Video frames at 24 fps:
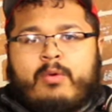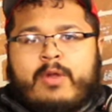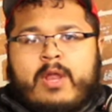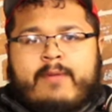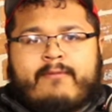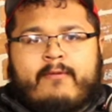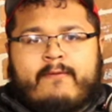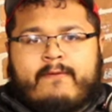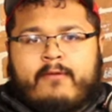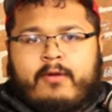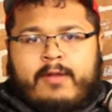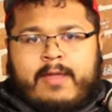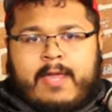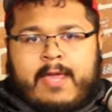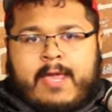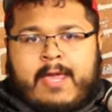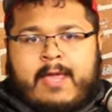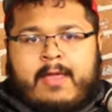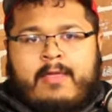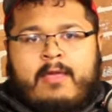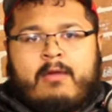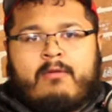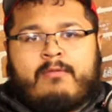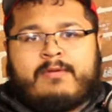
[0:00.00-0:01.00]
will never
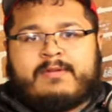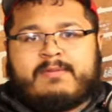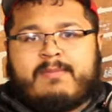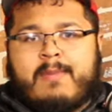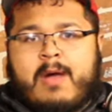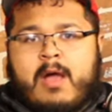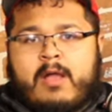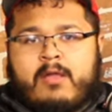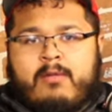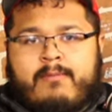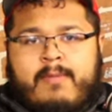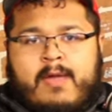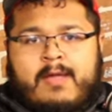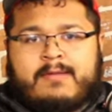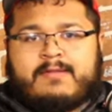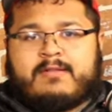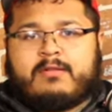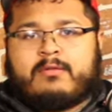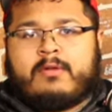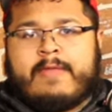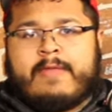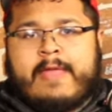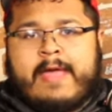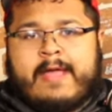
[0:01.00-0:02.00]
forget. It was
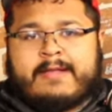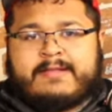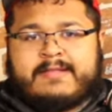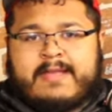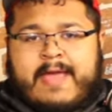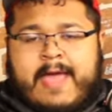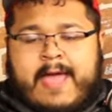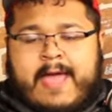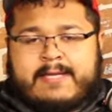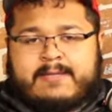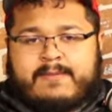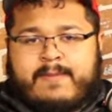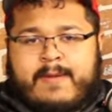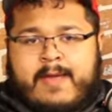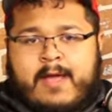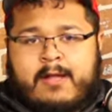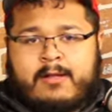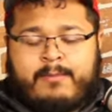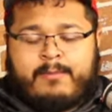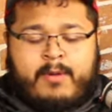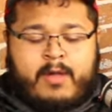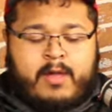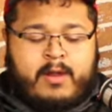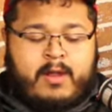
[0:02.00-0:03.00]
monumental in that
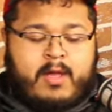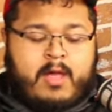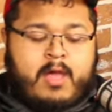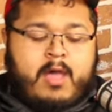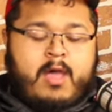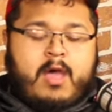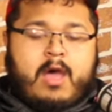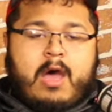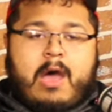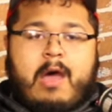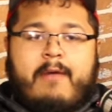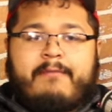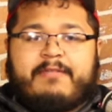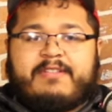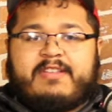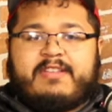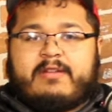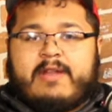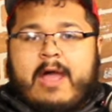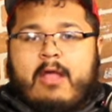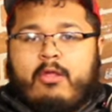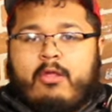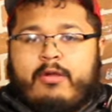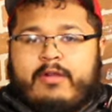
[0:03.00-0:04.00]
aspect. But obviously,
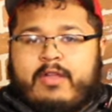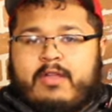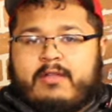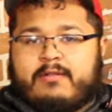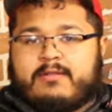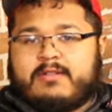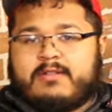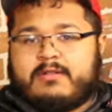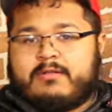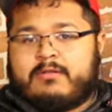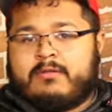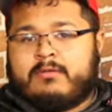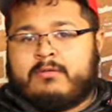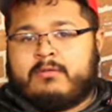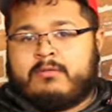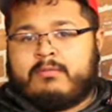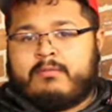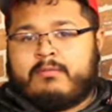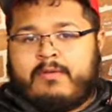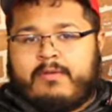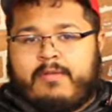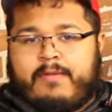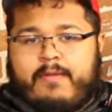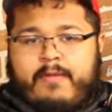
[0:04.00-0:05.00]
now looking
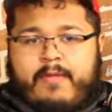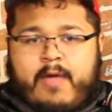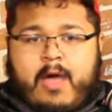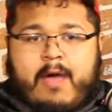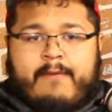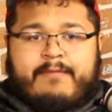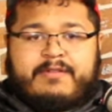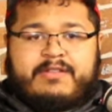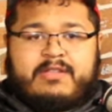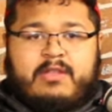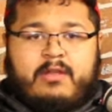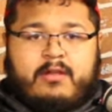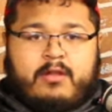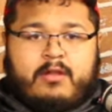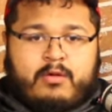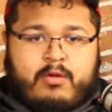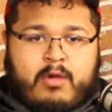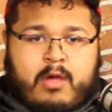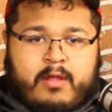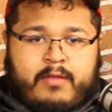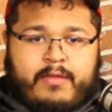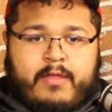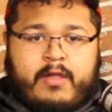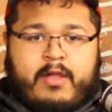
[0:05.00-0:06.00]
to obviously
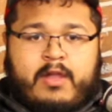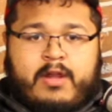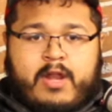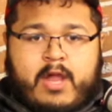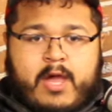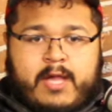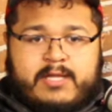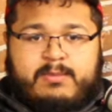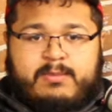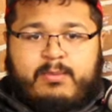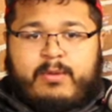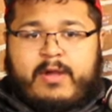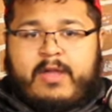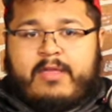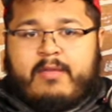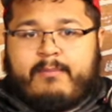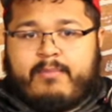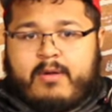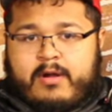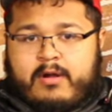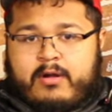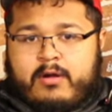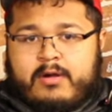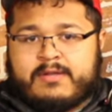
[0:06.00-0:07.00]
the Canucks playing the
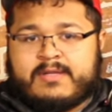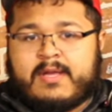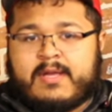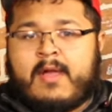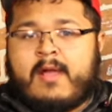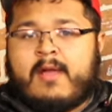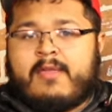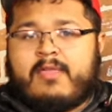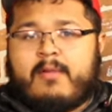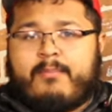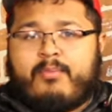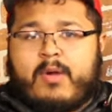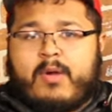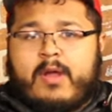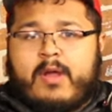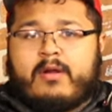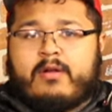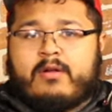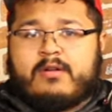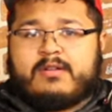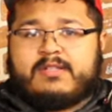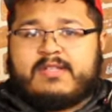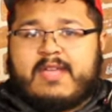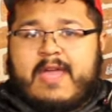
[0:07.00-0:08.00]
Predators. The
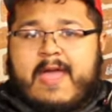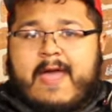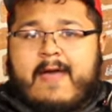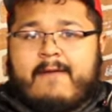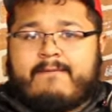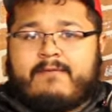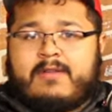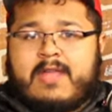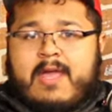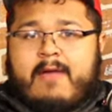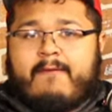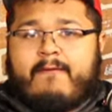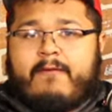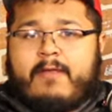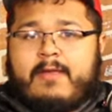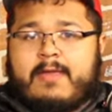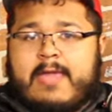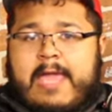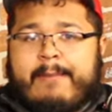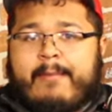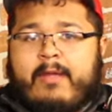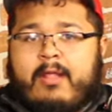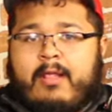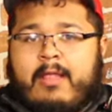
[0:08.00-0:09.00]
Predators have definitely
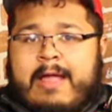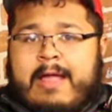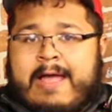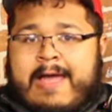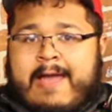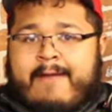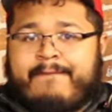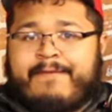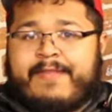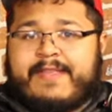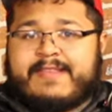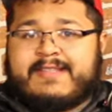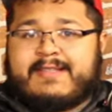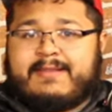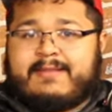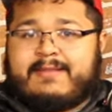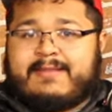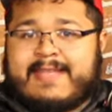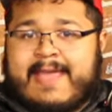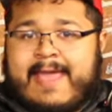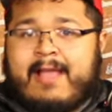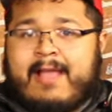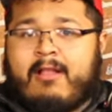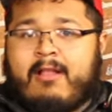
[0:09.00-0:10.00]
came alive this
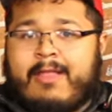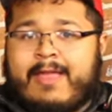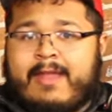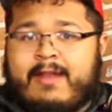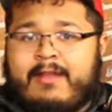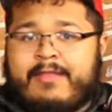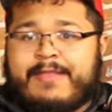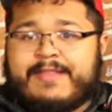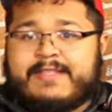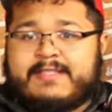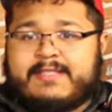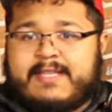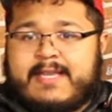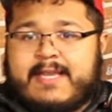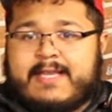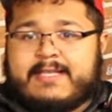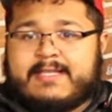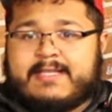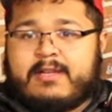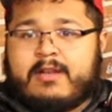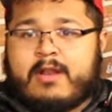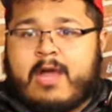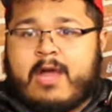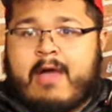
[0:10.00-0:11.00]
tail end of the
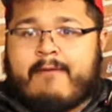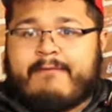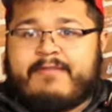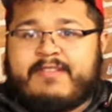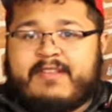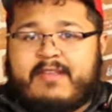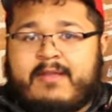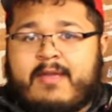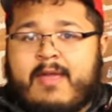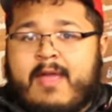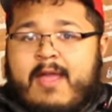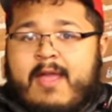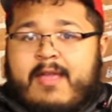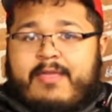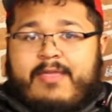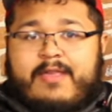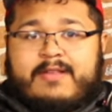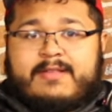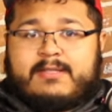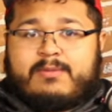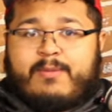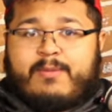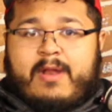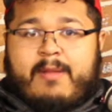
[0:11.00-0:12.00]
season, and obviously
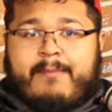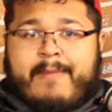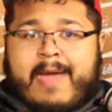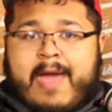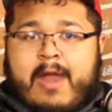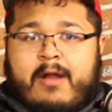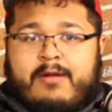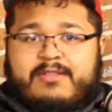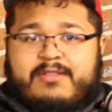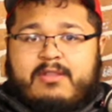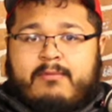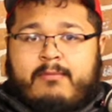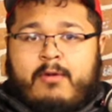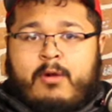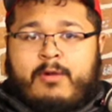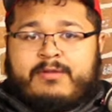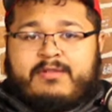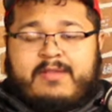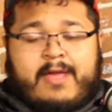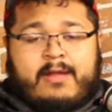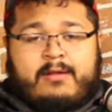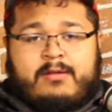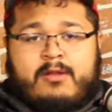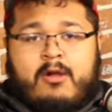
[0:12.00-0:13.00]
this is when it matters the
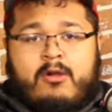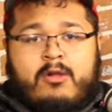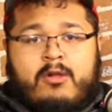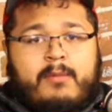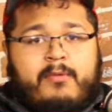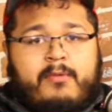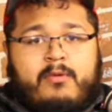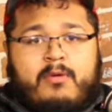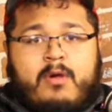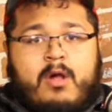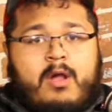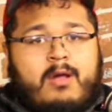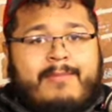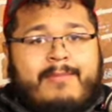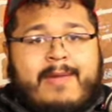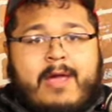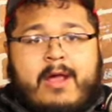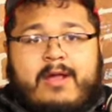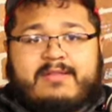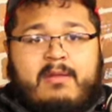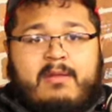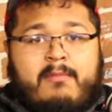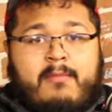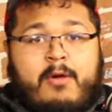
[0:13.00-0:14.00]
most. Like, don't get me wrong, it
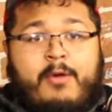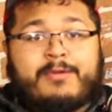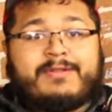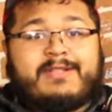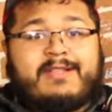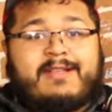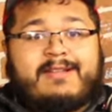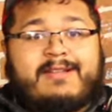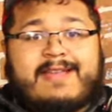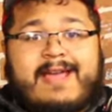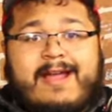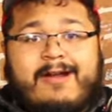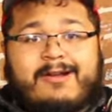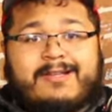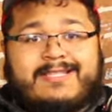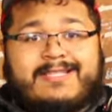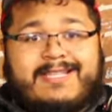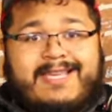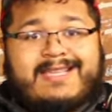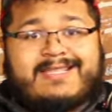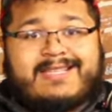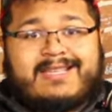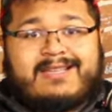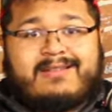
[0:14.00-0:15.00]
matters the most in the entire
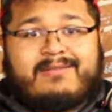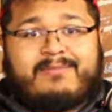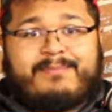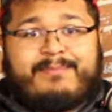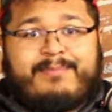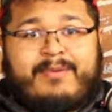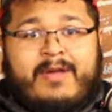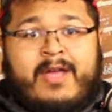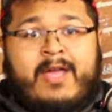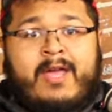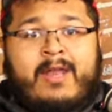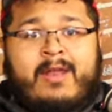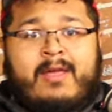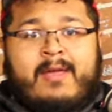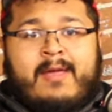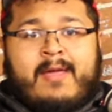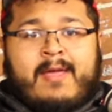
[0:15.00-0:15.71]
season, but